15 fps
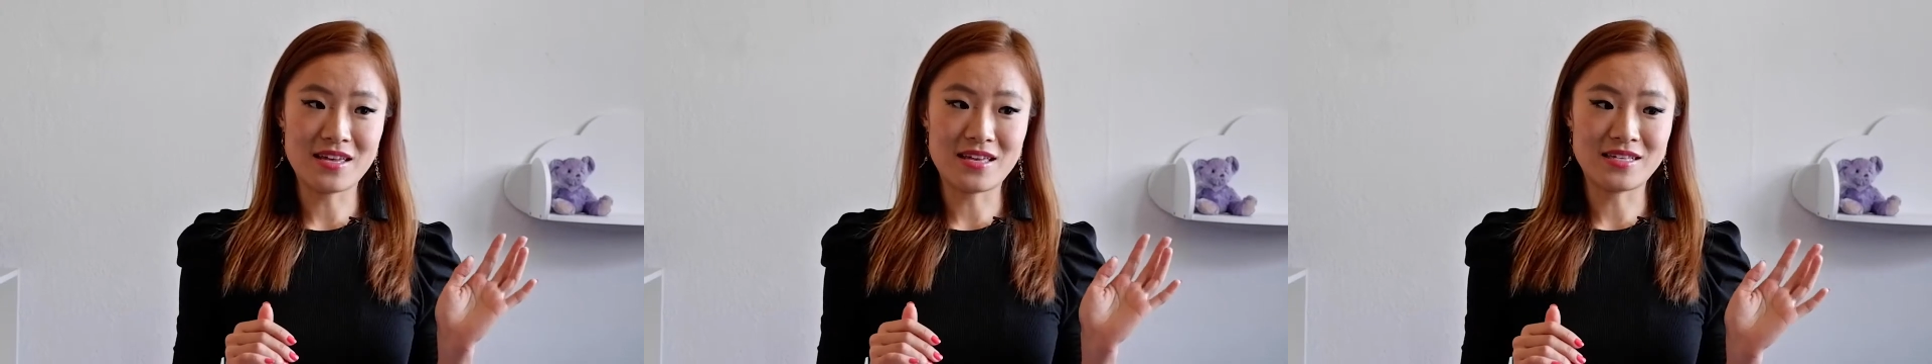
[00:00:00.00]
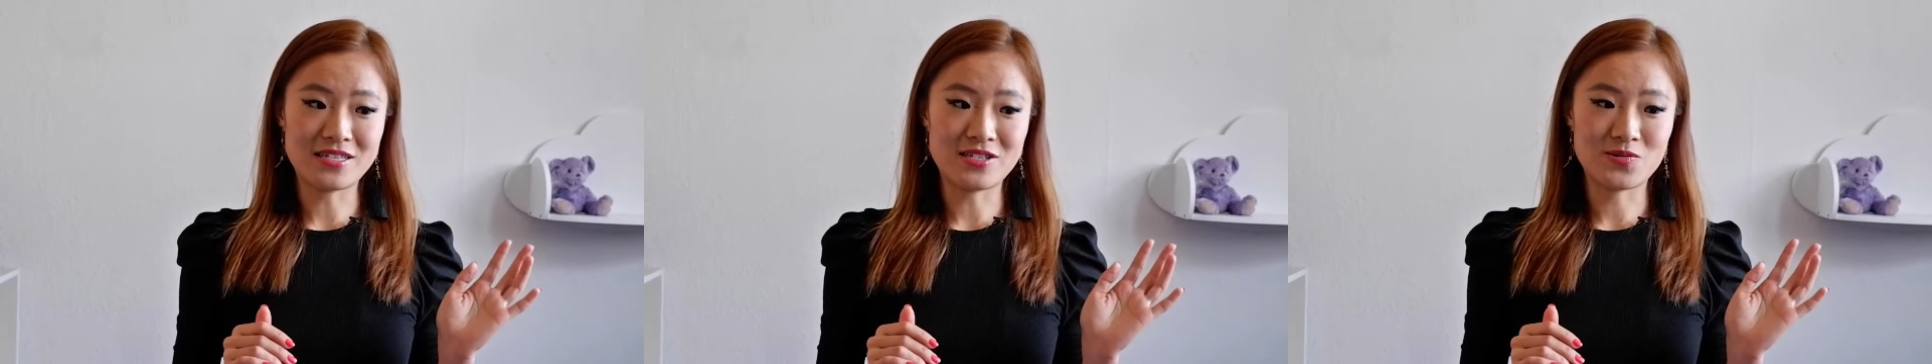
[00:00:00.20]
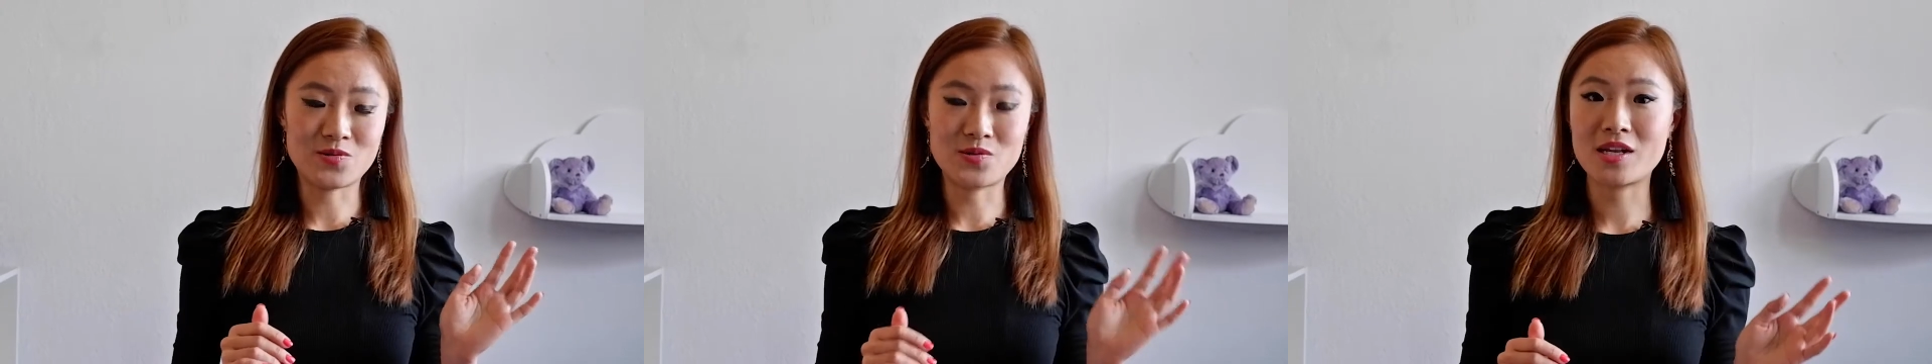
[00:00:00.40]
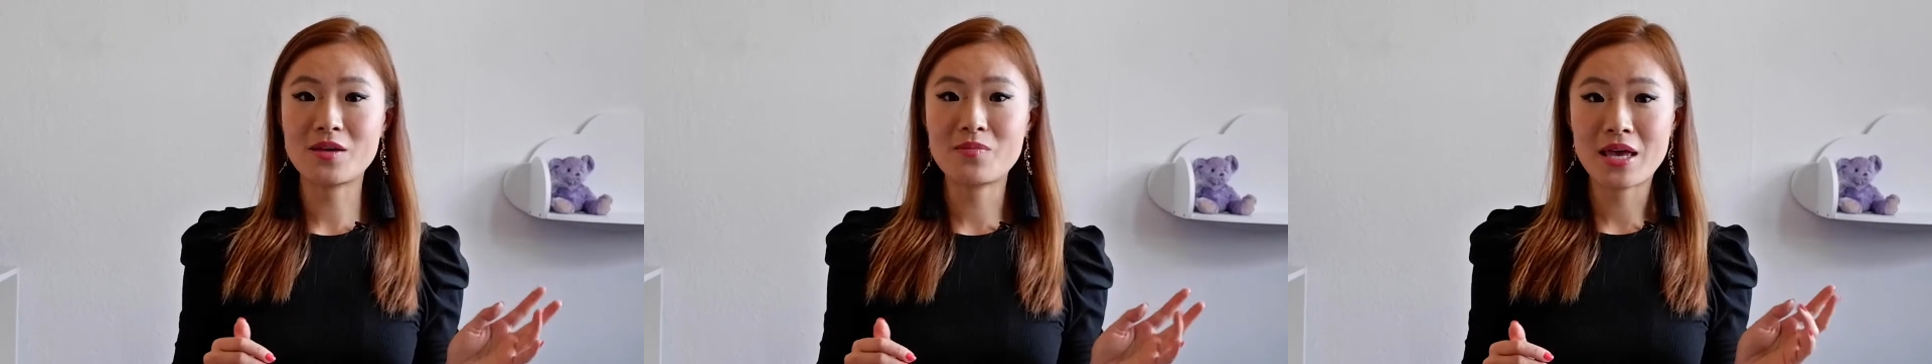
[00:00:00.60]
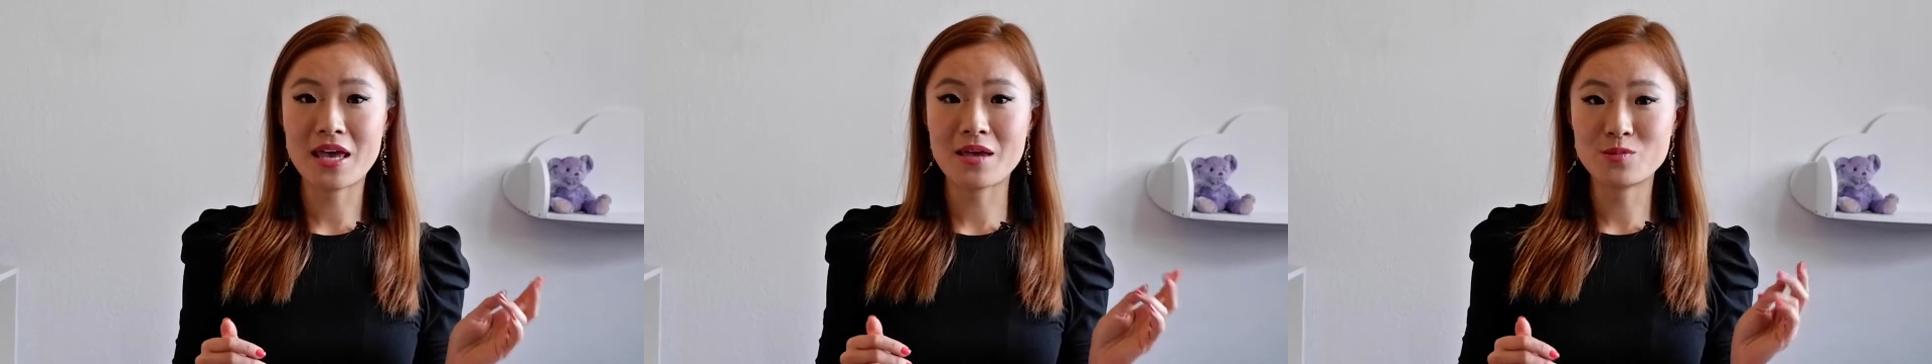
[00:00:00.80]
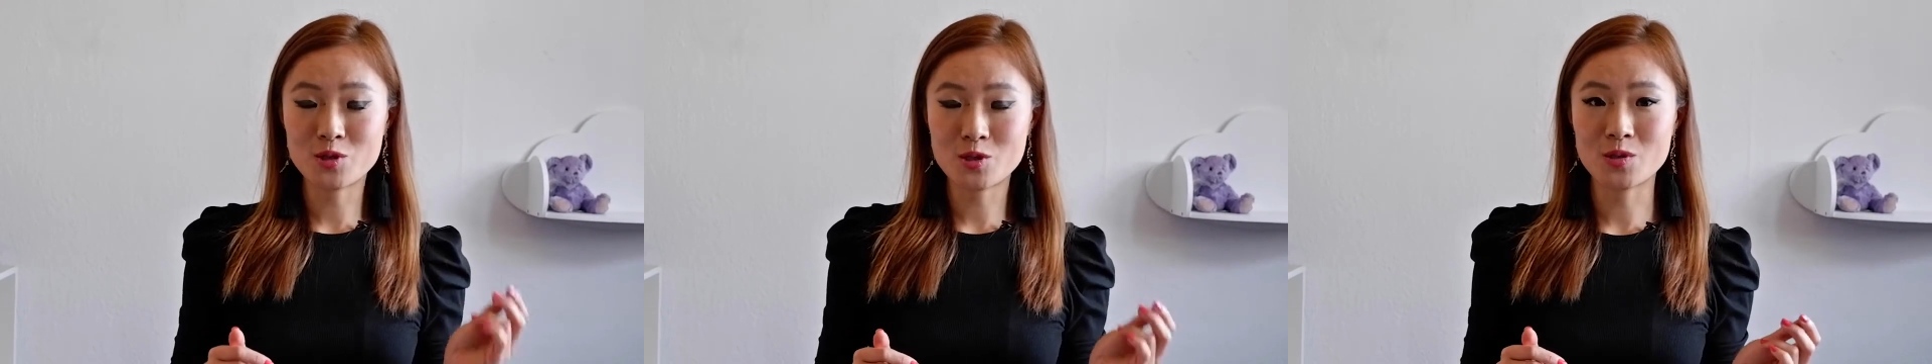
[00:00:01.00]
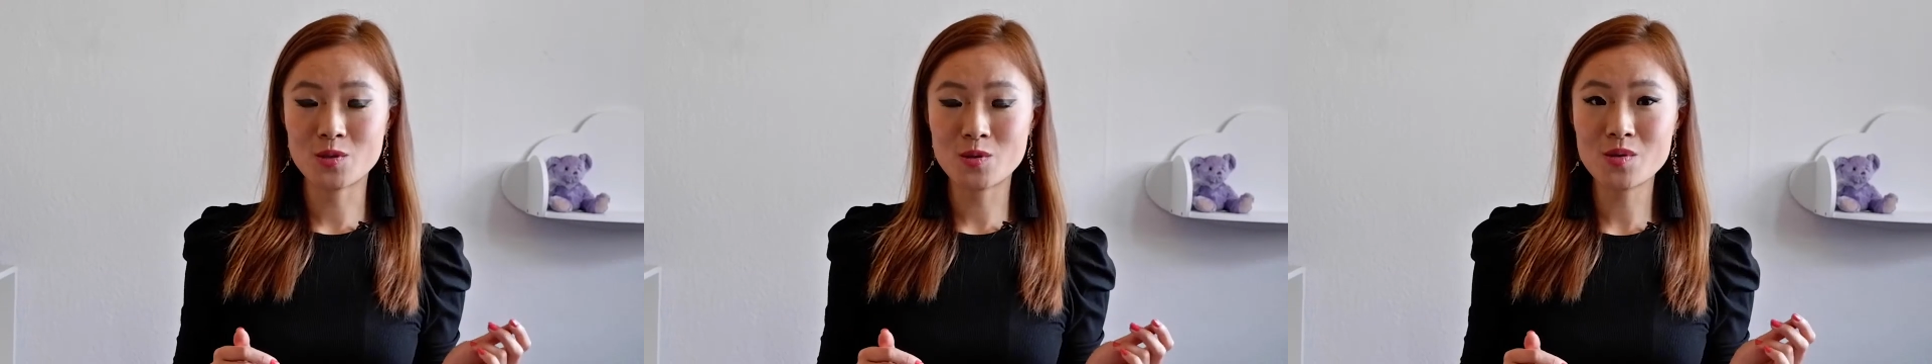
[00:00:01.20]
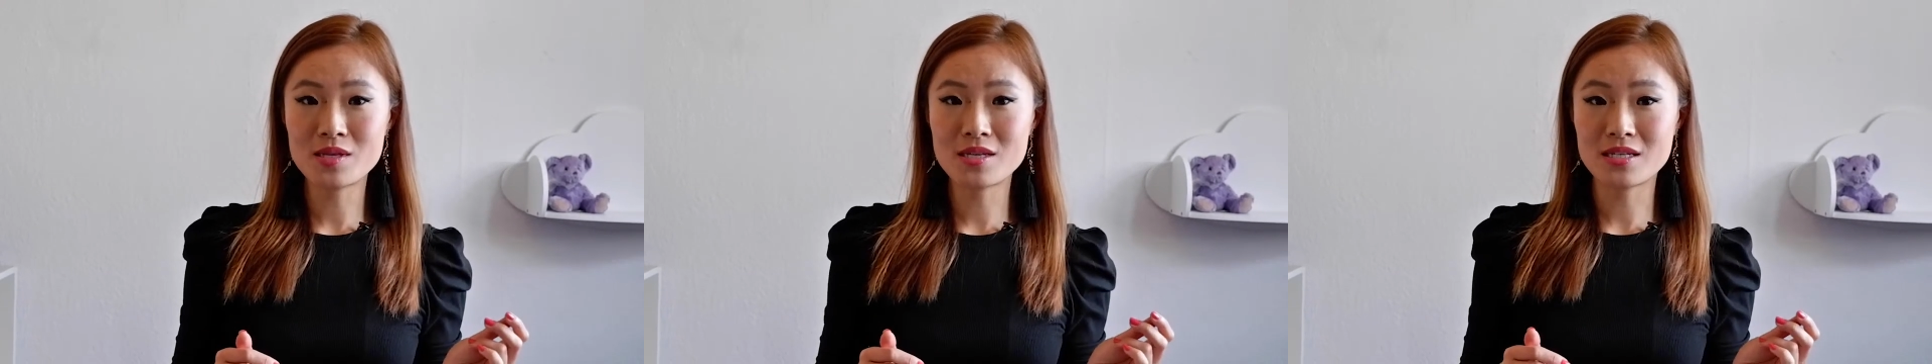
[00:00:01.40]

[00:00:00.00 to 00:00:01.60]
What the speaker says: it really became true,